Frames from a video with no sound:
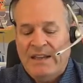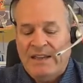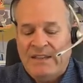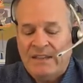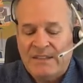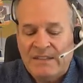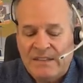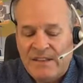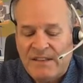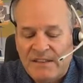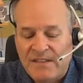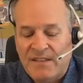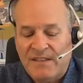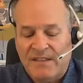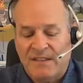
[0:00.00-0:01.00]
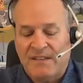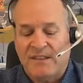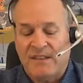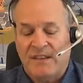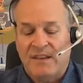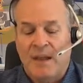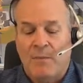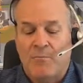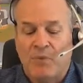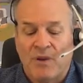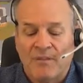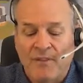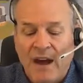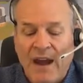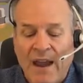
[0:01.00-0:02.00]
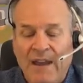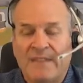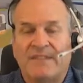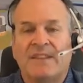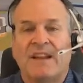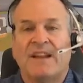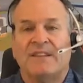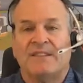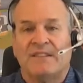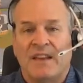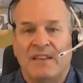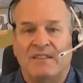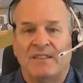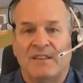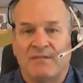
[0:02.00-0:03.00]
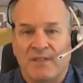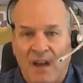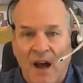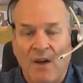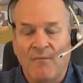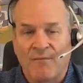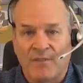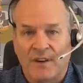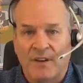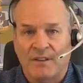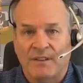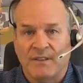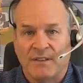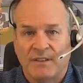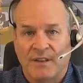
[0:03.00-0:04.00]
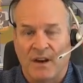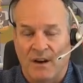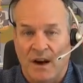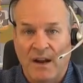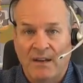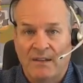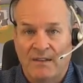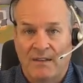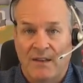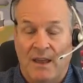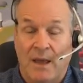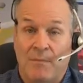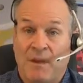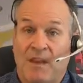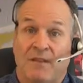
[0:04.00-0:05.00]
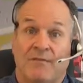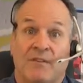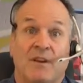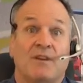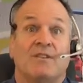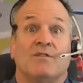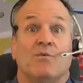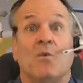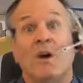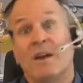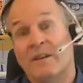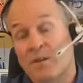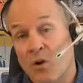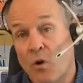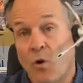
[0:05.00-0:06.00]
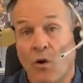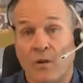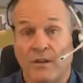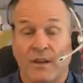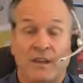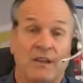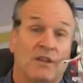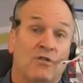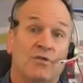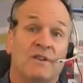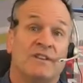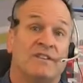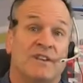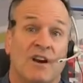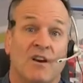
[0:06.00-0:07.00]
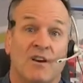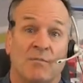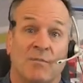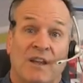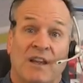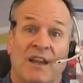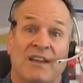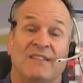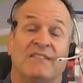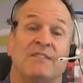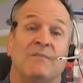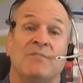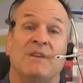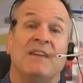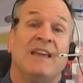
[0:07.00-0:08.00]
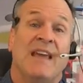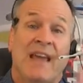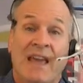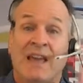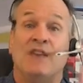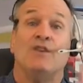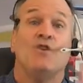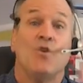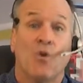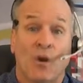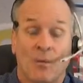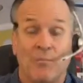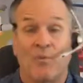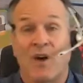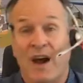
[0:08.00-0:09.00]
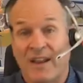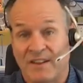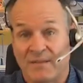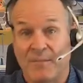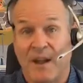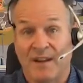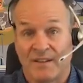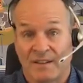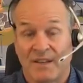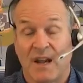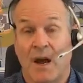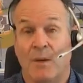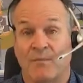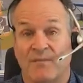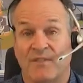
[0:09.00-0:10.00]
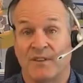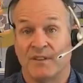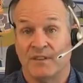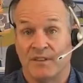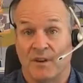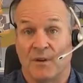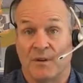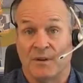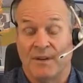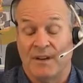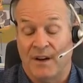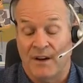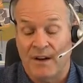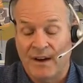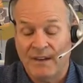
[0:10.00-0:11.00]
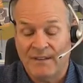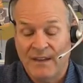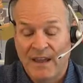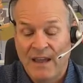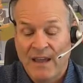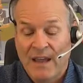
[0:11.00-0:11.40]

Consistency provides a sense of comfort. All right. I mean, if there's one goal that you desire to be, it's to be in your prospect's comfort zone. All right.